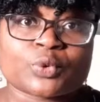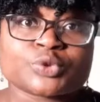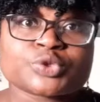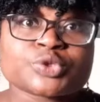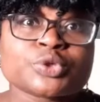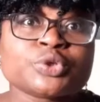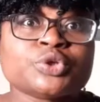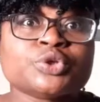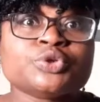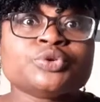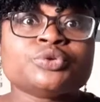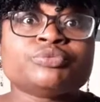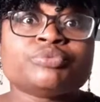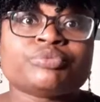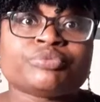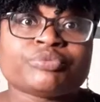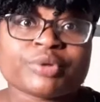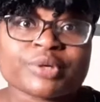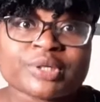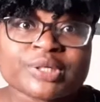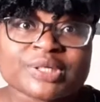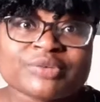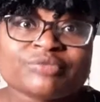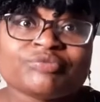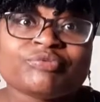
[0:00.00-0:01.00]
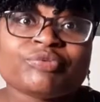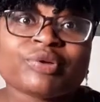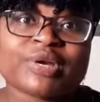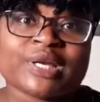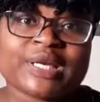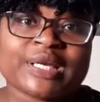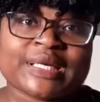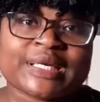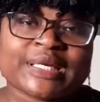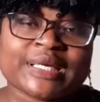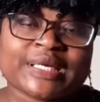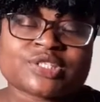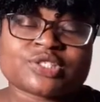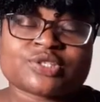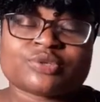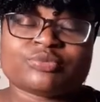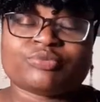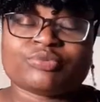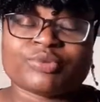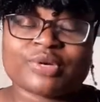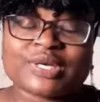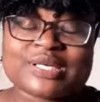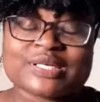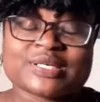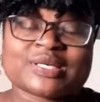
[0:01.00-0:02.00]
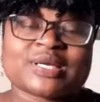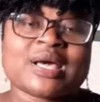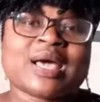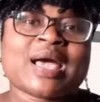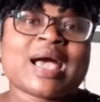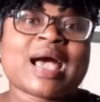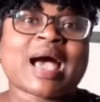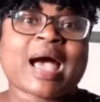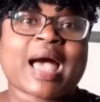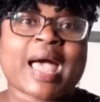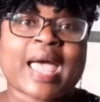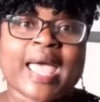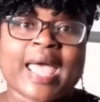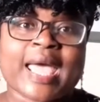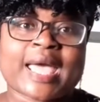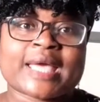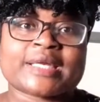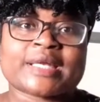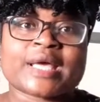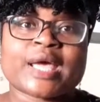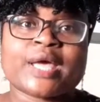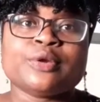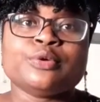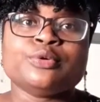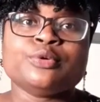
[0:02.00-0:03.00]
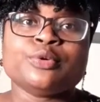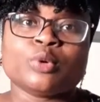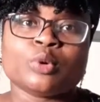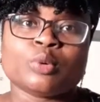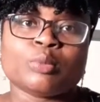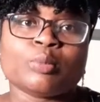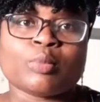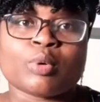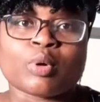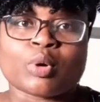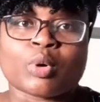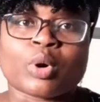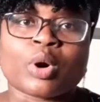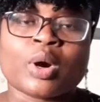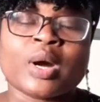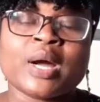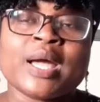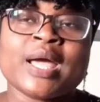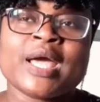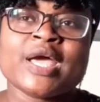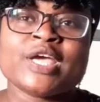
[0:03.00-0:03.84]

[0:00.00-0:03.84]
So you really need to read ahead and know more.